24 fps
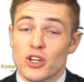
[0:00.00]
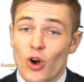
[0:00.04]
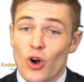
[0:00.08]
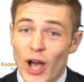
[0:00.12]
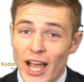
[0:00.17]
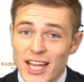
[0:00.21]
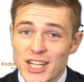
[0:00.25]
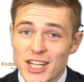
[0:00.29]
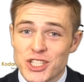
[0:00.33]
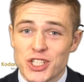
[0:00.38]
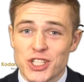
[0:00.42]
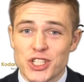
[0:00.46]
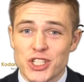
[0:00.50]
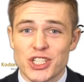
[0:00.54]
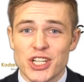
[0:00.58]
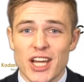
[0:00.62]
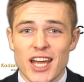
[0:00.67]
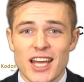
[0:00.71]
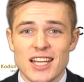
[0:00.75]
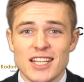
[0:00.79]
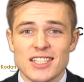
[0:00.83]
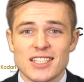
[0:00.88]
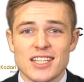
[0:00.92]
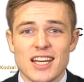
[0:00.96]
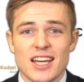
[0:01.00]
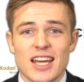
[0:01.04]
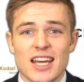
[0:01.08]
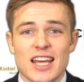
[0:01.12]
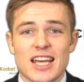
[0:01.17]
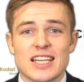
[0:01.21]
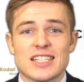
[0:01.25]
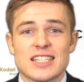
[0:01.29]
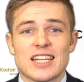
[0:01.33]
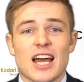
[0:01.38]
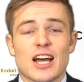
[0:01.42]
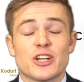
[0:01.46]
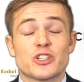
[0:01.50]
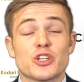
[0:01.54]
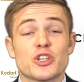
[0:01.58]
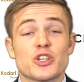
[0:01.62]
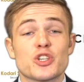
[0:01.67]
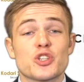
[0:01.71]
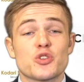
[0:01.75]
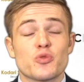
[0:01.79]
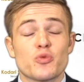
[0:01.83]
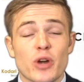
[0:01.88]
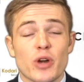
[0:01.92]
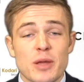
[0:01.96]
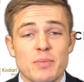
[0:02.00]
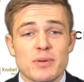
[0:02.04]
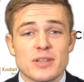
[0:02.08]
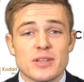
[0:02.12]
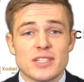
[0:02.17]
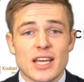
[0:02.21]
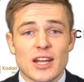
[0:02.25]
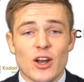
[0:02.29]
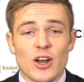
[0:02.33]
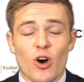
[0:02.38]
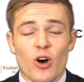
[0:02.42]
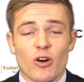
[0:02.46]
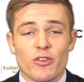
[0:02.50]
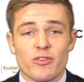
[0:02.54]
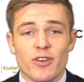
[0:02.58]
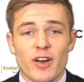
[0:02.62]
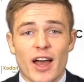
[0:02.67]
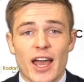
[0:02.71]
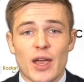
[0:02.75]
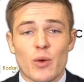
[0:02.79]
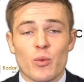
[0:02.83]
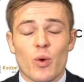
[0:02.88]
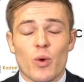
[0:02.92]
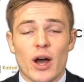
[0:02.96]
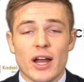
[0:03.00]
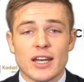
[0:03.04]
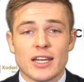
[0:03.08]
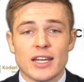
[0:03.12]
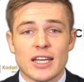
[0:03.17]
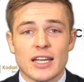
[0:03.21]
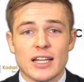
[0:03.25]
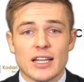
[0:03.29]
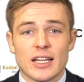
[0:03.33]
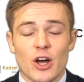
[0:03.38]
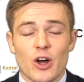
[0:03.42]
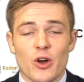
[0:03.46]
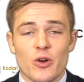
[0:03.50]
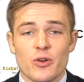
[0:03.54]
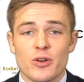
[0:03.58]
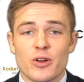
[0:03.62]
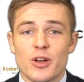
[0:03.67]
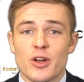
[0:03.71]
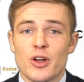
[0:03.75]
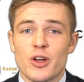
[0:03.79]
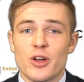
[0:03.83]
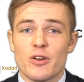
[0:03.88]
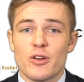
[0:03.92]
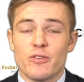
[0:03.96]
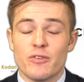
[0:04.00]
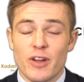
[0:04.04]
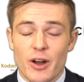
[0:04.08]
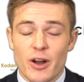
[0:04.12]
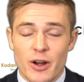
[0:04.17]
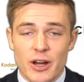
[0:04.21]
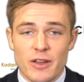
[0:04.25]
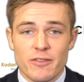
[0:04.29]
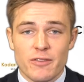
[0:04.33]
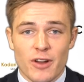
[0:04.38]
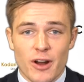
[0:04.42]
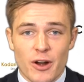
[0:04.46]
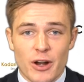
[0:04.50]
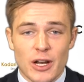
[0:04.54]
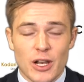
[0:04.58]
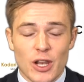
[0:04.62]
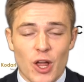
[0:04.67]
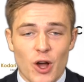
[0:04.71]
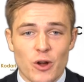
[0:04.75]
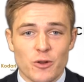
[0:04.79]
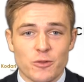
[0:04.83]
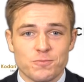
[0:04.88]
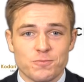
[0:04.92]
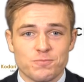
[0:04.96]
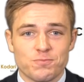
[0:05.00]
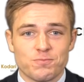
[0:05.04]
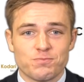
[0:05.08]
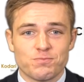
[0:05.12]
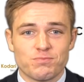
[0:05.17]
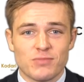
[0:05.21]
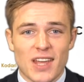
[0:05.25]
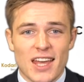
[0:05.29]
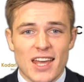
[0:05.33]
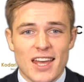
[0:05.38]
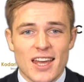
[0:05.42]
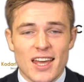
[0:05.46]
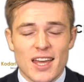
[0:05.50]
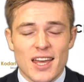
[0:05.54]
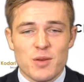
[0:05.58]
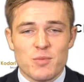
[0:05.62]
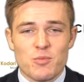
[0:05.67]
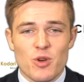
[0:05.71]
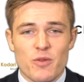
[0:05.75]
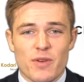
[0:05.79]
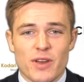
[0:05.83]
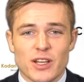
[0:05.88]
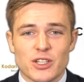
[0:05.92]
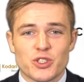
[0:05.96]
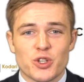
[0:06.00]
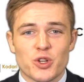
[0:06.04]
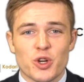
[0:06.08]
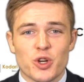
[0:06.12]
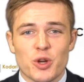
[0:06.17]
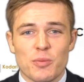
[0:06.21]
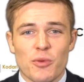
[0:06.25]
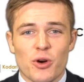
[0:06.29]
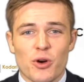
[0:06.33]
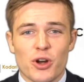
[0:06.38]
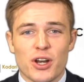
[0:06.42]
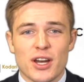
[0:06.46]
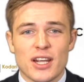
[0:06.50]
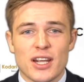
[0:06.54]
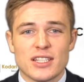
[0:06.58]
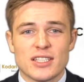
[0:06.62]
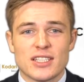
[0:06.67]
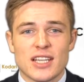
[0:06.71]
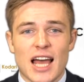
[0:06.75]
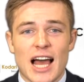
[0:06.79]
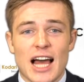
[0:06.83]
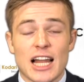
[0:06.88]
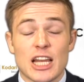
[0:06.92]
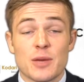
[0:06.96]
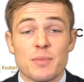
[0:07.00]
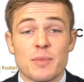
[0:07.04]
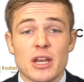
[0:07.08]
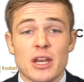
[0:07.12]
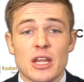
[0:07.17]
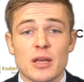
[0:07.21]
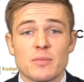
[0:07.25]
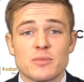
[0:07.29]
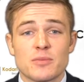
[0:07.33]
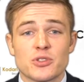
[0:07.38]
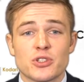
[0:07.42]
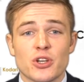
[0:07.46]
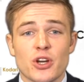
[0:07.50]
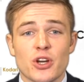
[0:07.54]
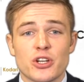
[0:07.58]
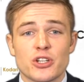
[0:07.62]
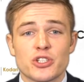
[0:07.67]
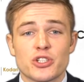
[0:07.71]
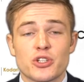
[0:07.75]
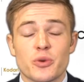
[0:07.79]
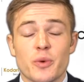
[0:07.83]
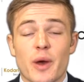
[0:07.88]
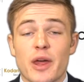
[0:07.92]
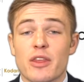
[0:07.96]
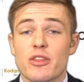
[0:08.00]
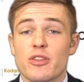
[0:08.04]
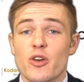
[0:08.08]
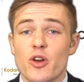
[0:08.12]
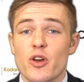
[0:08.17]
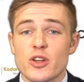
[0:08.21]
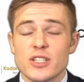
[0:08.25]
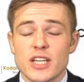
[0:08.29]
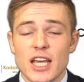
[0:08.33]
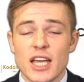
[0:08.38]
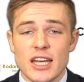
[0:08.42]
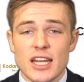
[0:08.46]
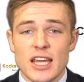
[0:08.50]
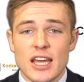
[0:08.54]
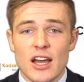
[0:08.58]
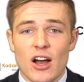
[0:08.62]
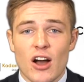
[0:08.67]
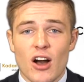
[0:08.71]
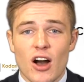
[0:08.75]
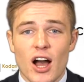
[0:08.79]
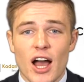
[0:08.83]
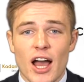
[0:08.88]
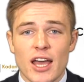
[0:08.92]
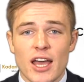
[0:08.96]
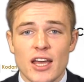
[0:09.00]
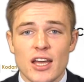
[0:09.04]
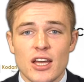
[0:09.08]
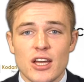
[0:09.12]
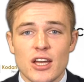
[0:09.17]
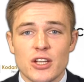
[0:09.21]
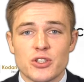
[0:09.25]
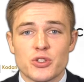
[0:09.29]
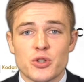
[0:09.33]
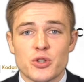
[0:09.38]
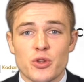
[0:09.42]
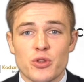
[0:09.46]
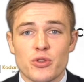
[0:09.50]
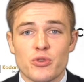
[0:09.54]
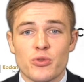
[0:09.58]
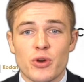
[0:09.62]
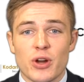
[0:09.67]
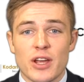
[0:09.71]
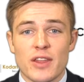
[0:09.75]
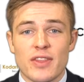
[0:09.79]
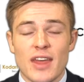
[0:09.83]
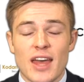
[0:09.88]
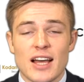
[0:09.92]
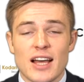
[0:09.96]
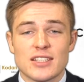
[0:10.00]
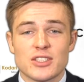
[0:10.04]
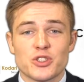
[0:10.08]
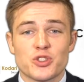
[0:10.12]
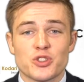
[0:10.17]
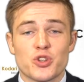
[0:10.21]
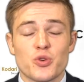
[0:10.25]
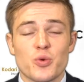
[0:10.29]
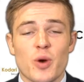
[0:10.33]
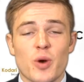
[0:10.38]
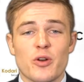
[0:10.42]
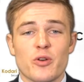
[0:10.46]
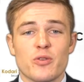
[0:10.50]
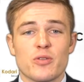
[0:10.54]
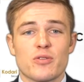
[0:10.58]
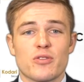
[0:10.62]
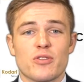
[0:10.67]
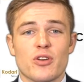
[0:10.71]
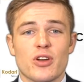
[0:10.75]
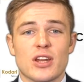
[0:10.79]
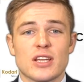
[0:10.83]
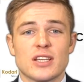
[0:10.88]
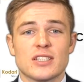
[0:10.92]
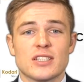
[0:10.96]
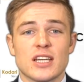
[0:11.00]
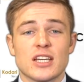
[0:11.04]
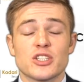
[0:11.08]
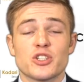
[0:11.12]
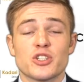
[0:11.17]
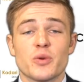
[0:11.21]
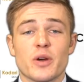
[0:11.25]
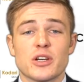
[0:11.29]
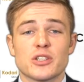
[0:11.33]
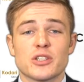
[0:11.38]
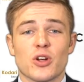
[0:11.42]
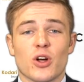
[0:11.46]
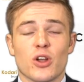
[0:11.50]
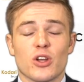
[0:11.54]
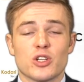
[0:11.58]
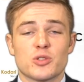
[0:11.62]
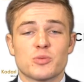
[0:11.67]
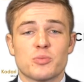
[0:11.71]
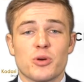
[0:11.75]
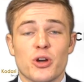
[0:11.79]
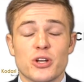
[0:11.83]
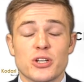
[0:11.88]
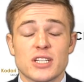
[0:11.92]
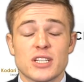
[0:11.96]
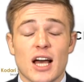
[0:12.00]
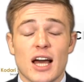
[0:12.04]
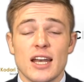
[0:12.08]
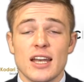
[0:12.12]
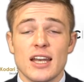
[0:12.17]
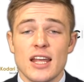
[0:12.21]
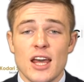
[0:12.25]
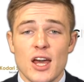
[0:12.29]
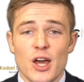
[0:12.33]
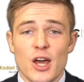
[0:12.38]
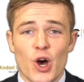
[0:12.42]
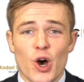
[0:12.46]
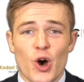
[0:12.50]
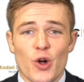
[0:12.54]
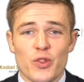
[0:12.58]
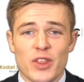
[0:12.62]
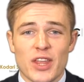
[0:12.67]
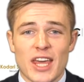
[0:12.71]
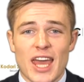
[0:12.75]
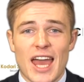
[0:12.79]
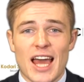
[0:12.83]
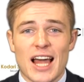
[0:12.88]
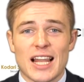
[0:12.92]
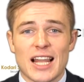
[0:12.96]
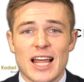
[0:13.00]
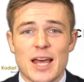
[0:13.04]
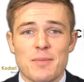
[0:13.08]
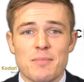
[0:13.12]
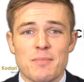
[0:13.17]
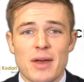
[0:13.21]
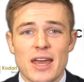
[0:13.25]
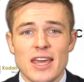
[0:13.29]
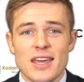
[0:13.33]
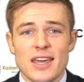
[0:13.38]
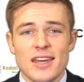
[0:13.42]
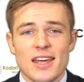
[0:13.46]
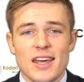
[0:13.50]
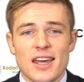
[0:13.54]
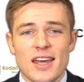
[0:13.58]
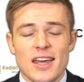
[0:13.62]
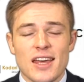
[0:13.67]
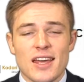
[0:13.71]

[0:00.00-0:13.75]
Asian shares is now just 3% off a one-year low. Very, very low. Moving to commodities, aluminium surged to a 13-year high to $3,236 per tonne on the LME.